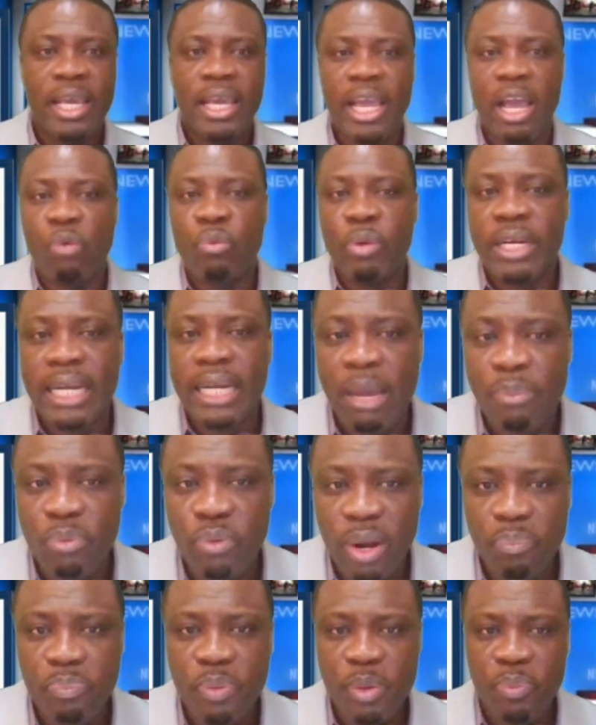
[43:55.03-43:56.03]
And will the
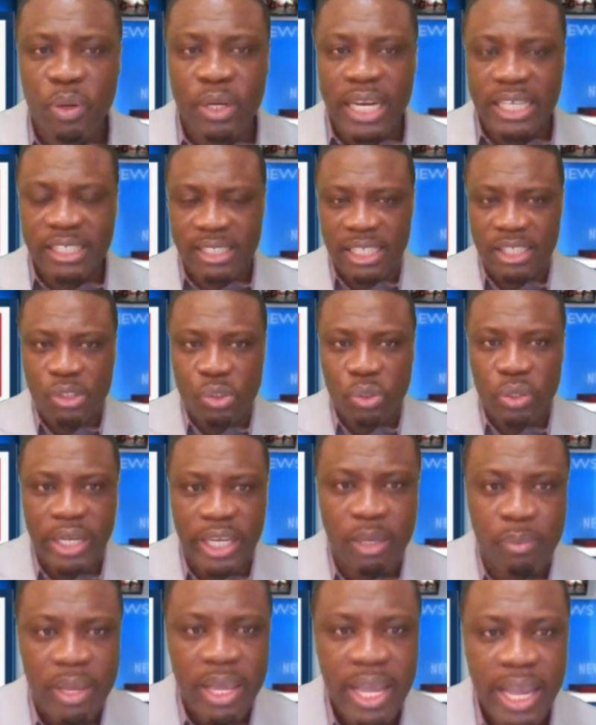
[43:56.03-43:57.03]
Liberian people listen to
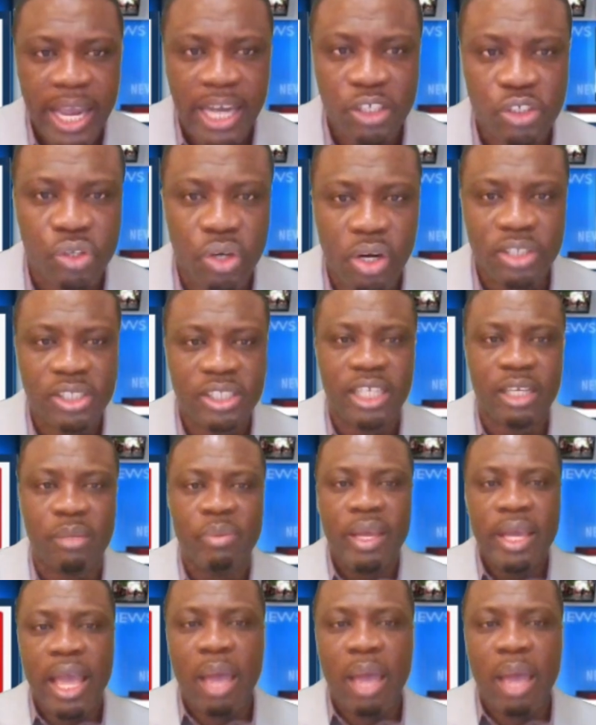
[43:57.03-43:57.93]
him and trust him